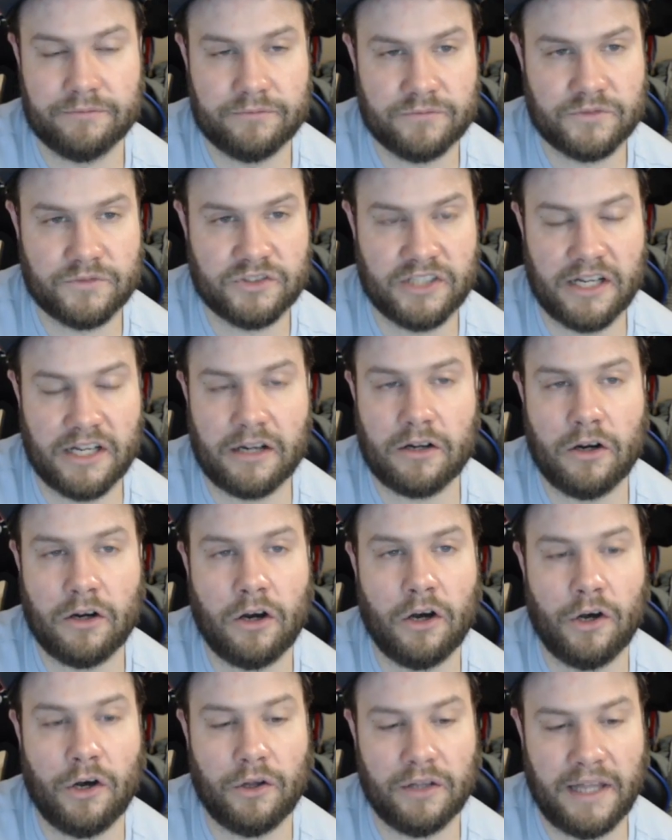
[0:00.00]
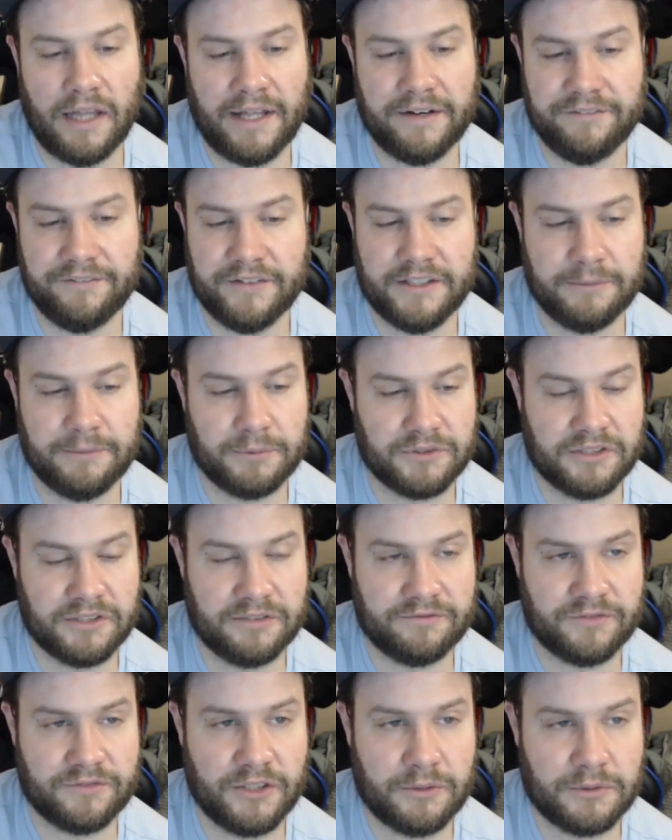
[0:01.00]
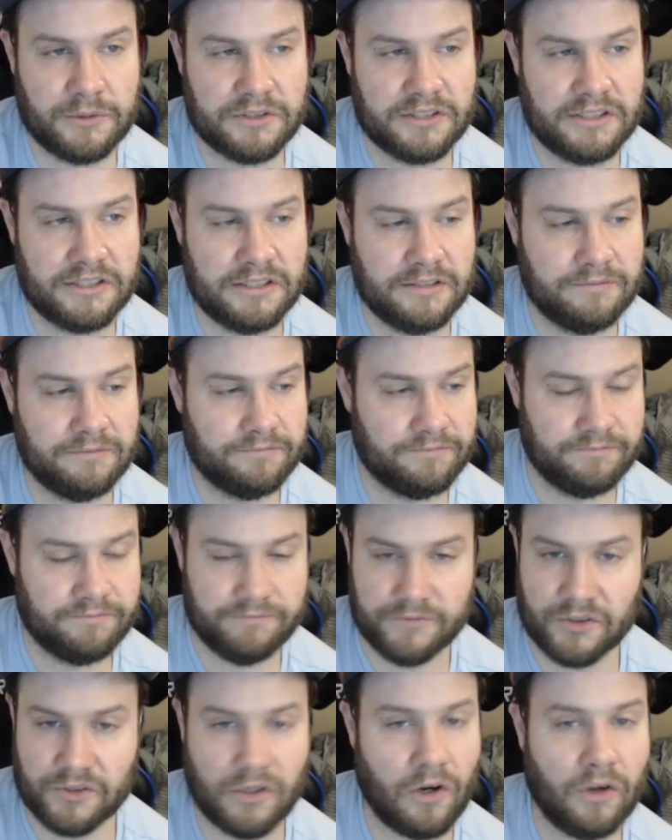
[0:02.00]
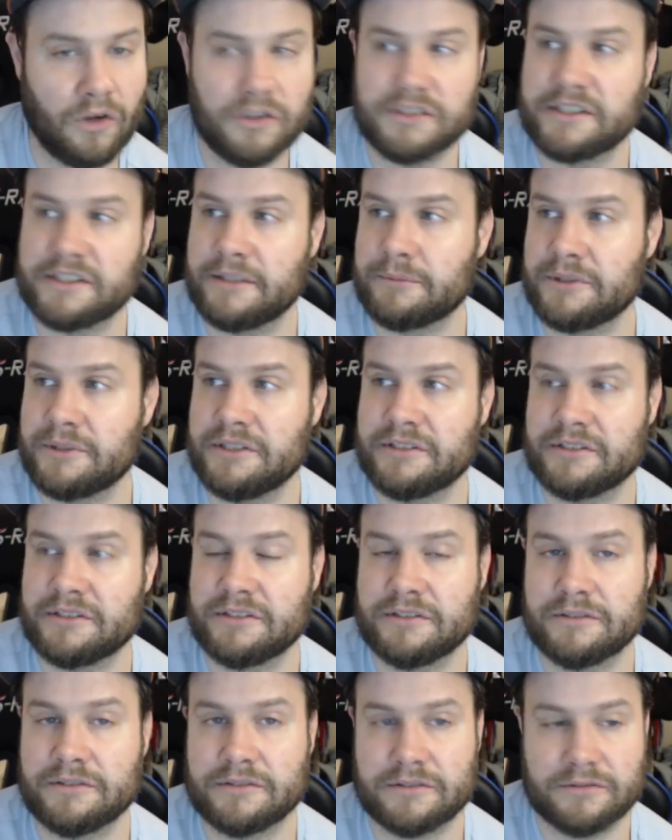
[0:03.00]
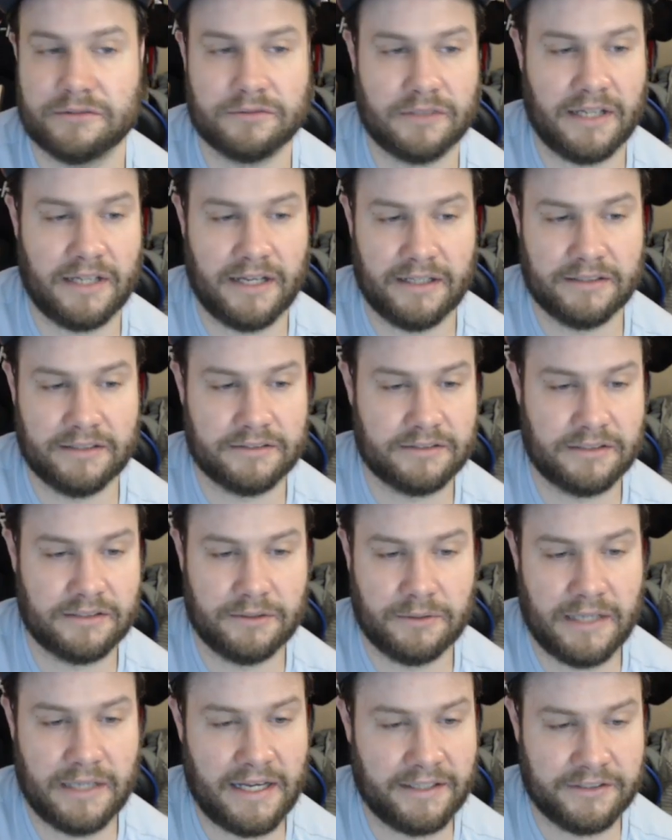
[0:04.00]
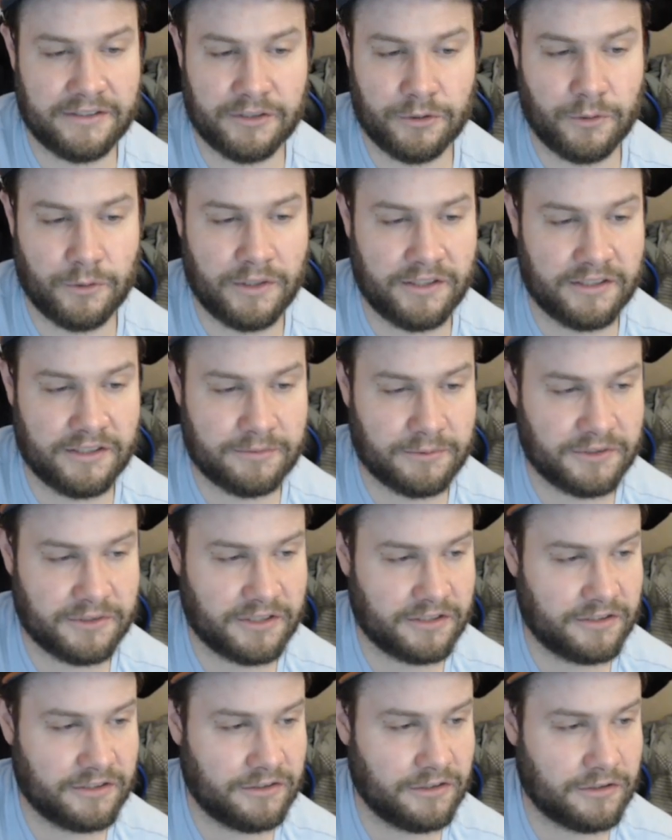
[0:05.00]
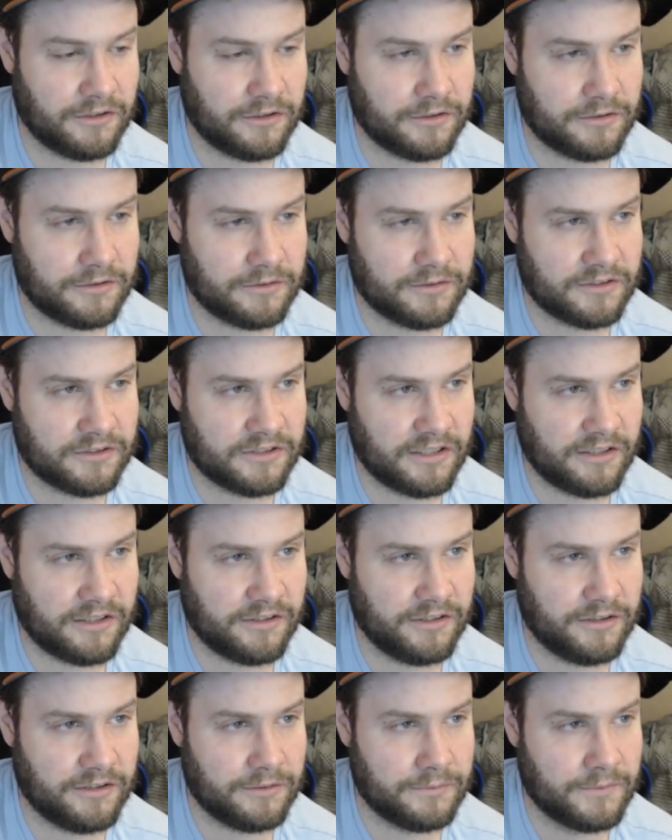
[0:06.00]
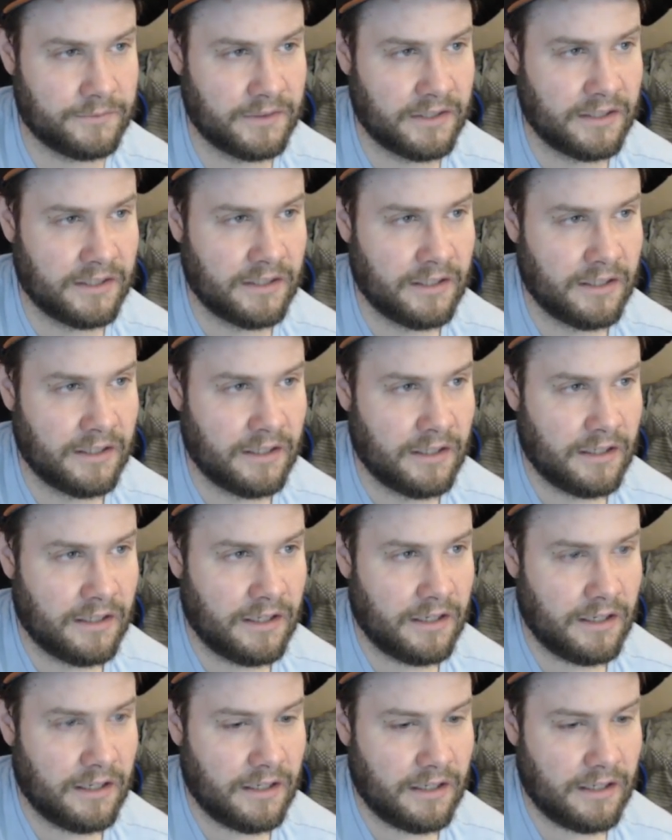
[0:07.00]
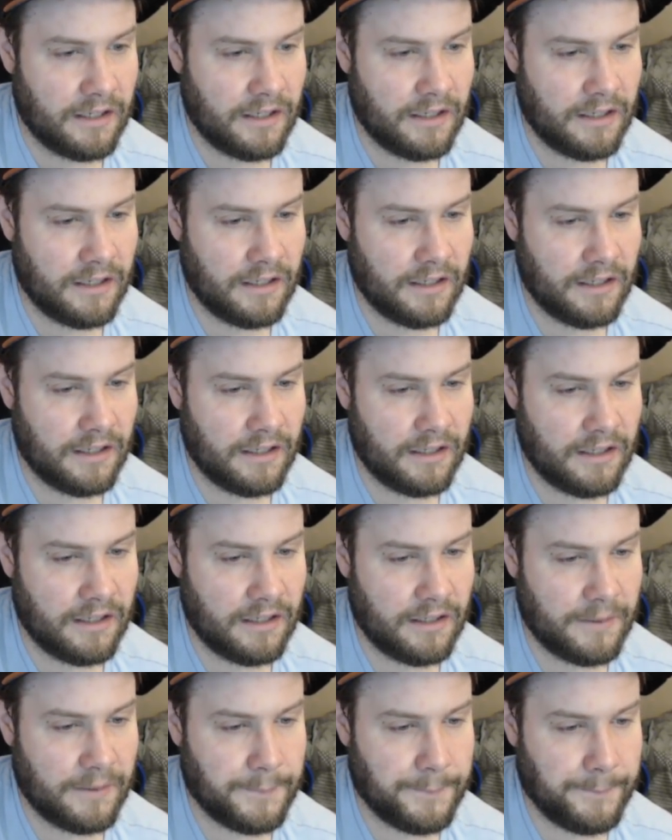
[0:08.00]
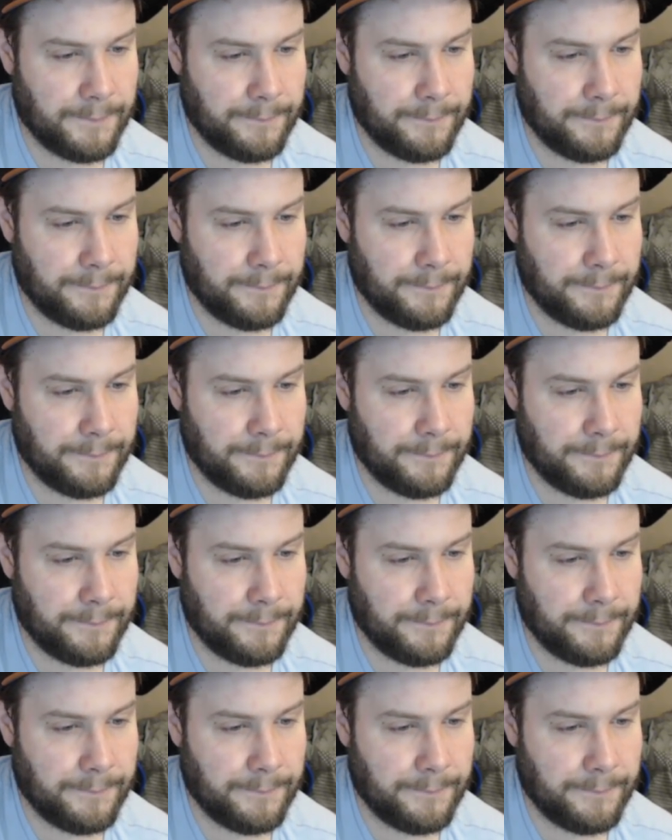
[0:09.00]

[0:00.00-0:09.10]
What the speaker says: check call at a 50% frequency for all the same reasons as he had to in this particular scenario. And